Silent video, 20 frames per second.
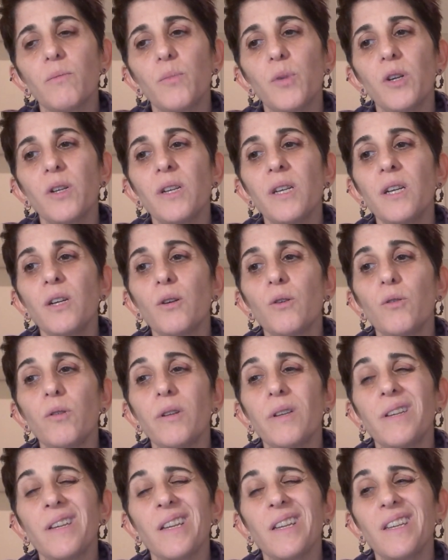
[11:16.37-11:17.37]
particularly
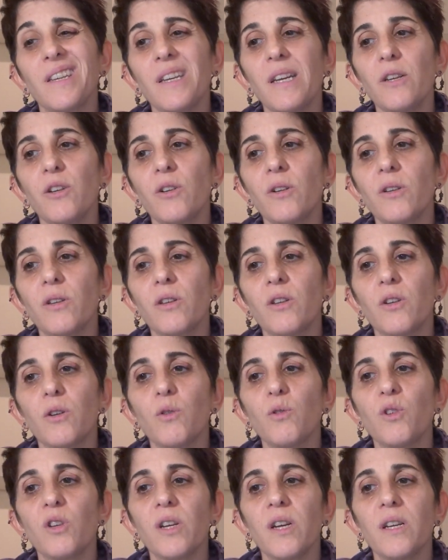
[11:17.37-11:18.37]
the sensations
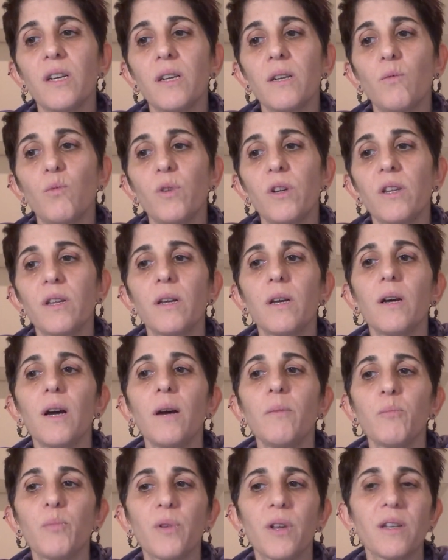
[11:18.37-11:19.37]
associated with
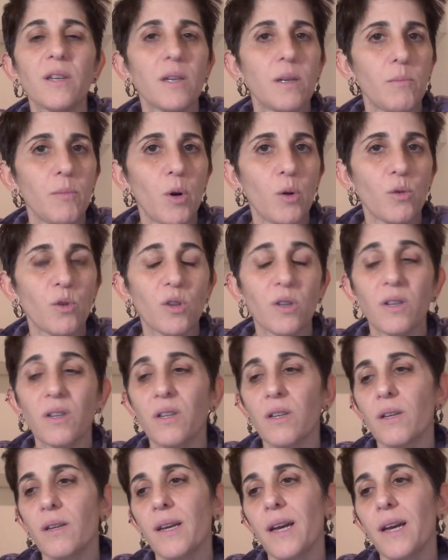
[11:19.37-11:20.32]
unpleasant emotions,